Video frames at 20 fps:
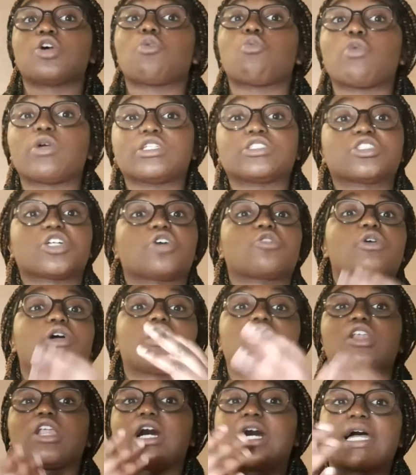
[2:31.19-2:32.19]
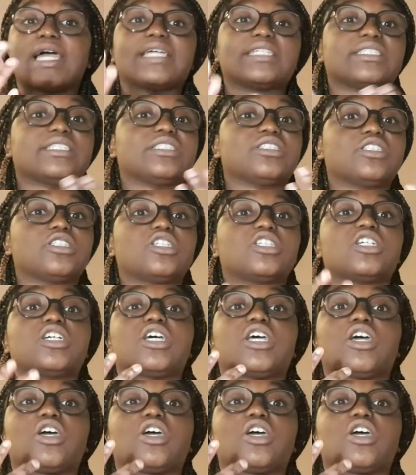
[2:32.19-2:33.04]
which are aligned in the